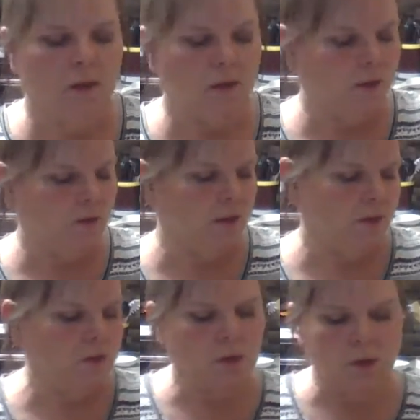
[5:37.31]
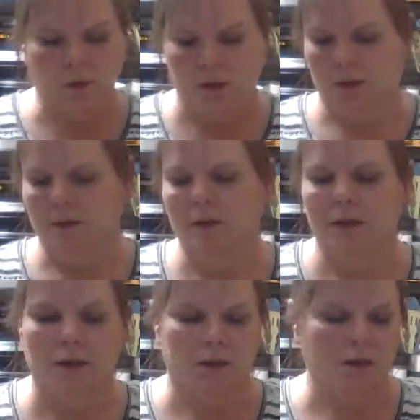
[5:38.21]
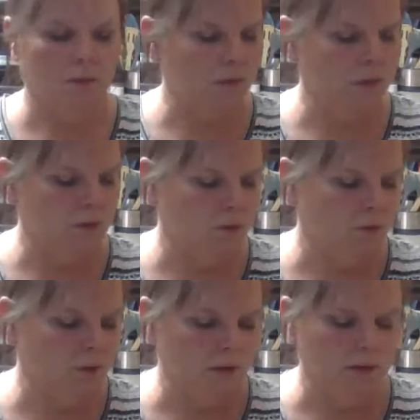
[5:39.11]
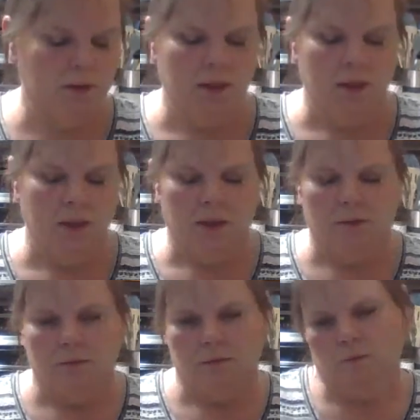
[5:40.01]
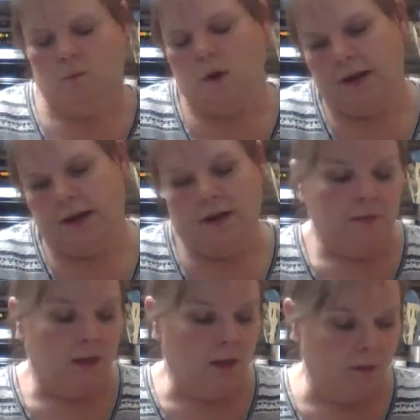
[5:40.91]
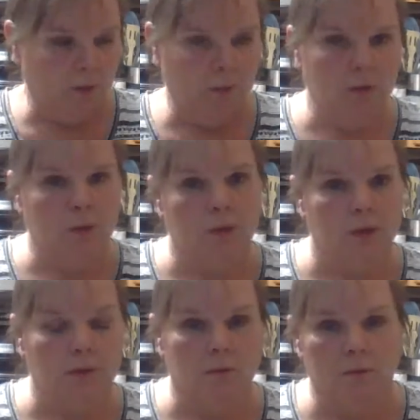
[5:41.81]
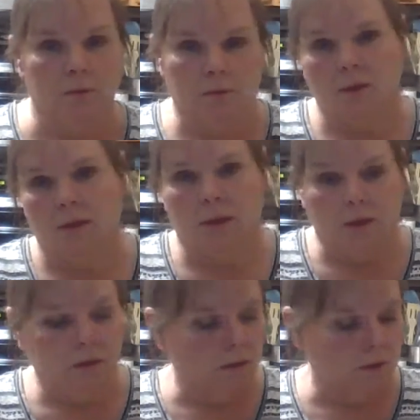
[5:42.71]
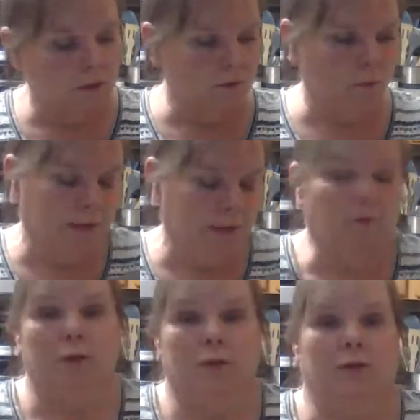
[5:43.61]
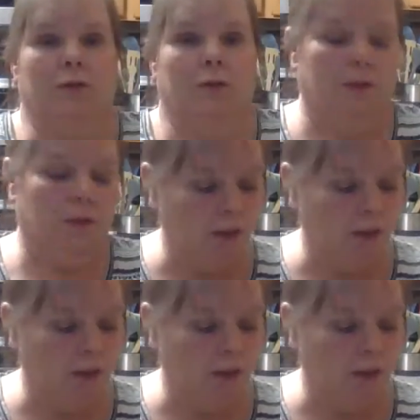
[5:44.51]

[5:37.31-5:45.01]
Alright, so another thing that I'm going to do is, while I have time in between cooking and waiting for it to cook.